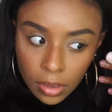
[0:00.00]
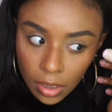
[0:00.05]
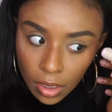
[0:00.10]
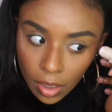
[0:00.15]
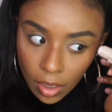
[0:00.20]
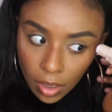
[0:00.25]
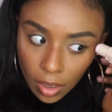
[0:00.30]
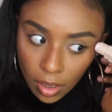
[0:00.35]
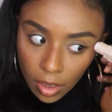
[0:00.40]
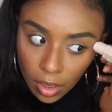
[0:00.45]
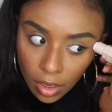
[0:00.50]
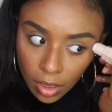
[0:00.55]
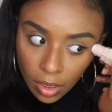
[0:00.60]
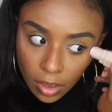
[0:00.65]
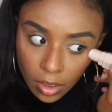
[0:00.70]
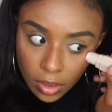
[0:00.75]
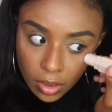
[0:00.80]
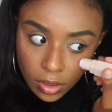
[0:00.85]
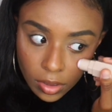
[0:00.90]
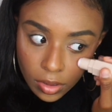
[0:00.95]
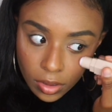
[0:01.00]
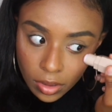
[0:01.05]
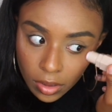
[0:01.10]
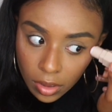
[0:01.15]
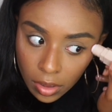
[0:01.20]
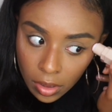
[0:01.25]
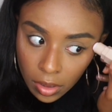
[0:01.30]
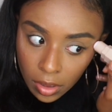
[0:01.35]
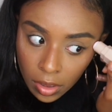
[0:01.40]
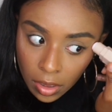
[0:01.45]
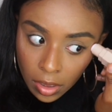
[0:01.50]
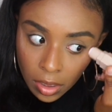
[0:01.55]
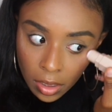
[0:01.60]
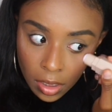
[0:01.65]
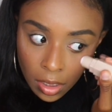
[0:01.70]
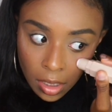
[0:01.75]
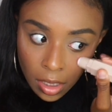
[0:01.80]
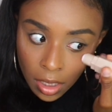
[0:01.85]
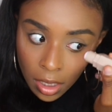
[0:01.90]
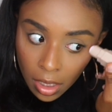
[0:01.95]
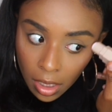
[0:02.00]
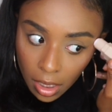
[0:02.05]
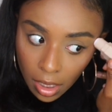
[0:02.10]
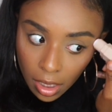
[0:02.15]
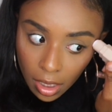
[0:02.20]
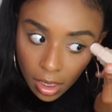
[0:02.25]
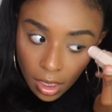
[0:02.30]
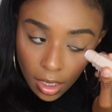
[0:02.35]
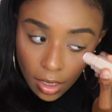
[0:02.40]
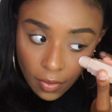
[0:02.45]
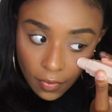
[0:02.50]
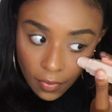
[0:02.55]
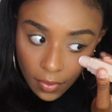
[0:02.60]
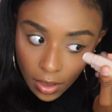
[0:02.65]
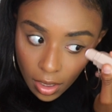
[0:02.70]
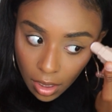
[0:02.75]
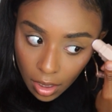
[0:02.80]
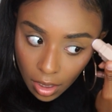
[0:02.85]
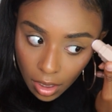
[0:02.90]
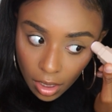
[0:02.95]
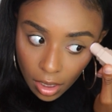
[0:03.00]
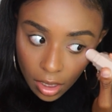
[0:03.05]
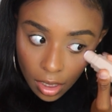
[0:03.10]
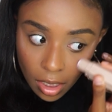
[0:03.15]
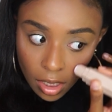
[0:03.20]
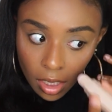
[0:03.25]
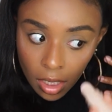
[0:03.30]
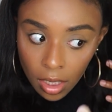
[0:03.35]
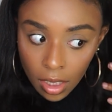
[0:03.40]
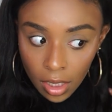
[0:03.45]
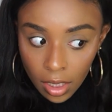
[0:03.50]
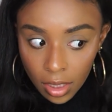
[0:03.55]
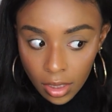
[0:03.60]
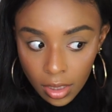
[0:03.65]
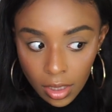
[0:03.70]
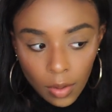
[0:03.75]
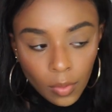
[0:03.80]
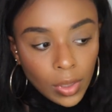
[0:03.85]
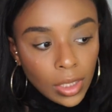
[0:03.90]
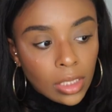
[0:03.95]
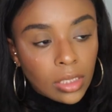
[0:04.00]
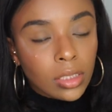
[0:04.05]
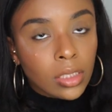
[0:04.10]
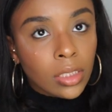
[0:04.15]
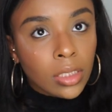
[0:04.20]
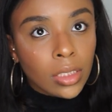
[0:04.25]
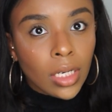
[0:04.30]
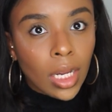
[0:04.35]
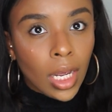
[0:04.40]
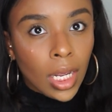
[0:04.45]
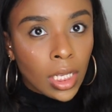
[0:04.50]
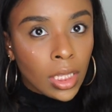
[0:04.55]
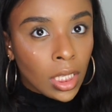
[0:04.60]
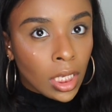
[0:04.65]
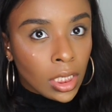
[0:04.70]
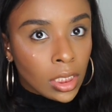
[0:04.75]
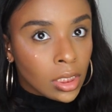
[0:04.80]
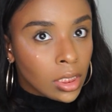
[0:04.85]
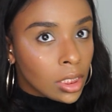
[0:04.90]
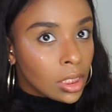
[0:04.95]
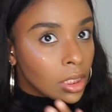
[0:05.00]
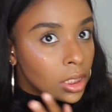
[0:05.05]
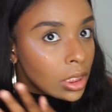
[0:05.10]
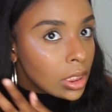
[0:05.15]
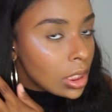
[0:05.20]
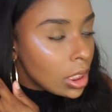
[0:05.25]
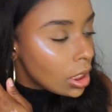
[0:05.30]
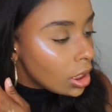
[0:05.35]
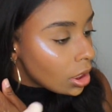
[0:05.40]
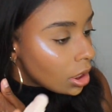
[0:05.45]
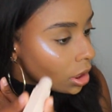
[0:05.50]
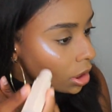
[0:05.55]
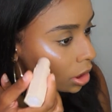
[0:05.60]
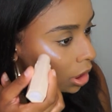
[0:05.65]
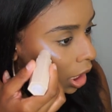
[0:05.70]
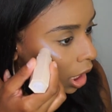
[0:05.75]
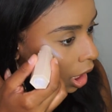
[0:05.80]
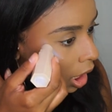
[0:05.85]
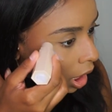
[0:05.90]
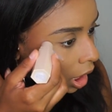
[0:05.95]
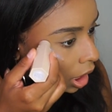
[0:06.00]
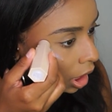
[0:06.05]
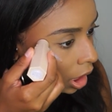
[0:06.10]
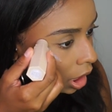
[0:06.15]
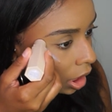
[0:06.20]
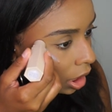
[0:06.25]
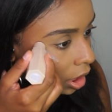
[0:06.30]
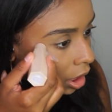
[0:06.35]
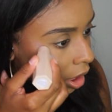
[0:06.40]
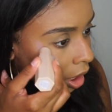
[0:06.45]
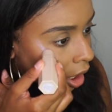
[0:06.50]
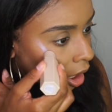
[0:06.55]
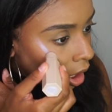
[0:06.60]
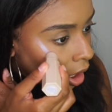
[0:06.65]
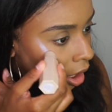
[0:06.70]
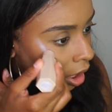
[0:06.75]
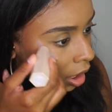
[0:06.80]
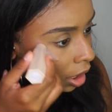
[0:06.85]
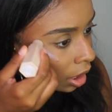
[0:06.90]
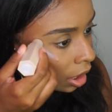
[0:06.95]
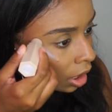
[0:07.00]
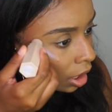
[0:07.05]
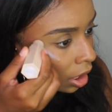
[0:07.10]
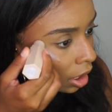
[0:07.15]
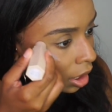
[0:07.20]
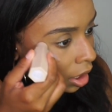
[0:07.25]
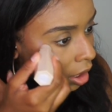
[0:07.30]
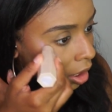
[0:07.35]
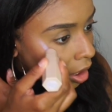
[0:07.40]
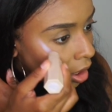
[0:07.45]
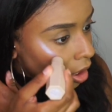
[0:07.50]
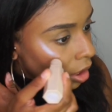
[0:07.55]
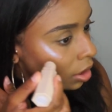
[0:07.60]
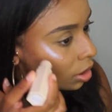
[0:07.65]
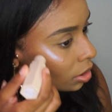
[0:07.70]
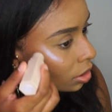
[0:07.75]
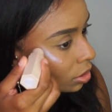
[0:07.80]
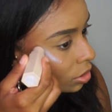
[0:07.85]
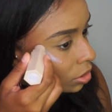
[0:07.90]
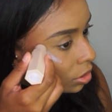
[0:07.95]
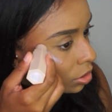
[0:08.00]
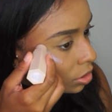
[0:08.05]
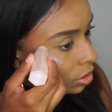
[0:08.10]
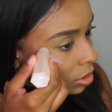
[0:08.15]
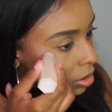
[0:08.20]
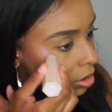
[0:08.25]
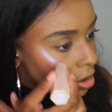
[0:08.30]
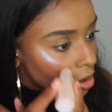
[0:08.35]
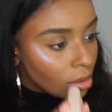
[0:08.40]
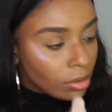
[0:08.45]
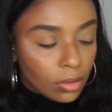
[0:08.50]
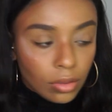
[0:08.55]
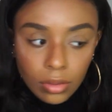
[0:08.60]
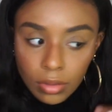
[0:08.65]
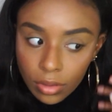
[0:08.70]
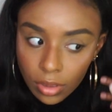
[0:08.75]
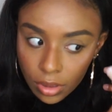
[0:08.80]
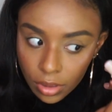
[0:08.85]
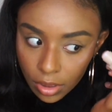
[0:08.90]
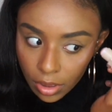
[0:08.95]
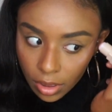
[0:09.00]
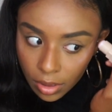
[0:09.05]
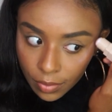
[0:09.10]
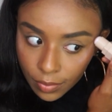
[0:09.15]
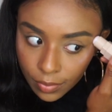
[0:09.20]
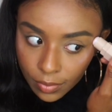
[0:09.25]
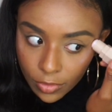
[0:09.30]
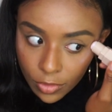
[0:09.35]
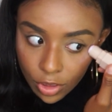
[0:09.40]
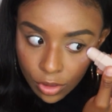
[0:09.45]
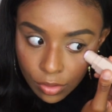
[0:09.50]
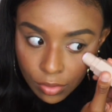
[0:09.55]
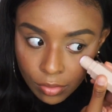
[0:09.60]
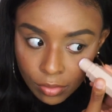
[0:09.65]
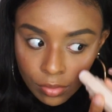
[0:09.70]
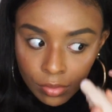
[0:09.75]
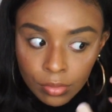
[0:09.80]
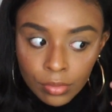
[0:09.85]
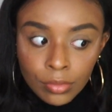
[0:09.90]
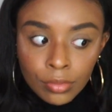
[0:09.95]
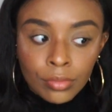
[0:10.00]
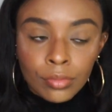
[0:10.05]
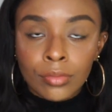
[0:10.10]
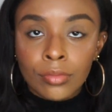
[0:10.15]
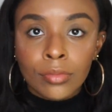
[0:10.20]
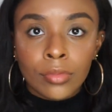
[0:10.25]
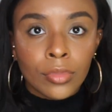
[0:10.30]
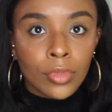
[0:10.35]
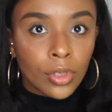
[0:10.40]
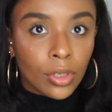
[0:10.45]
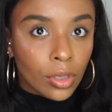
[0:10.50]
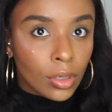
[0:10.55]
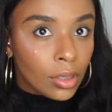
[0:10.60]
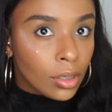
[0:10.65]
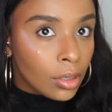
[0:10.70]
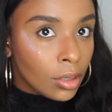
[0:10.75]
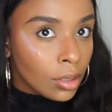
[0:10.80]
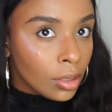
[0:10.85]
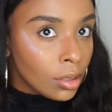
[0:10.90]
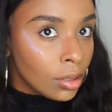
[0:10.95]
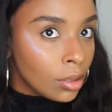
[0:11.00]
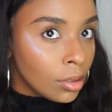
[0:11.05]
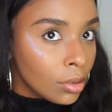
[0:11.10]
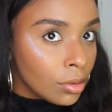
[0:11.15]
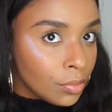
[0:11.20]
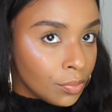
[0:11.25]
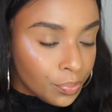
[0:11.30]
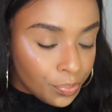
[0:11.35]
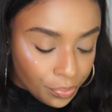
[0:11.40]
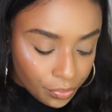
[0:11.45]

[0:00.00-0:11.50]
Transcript: Okay, cuz it ain't fair that we get to shine like this. It's not. Like, she shouldn't, girl.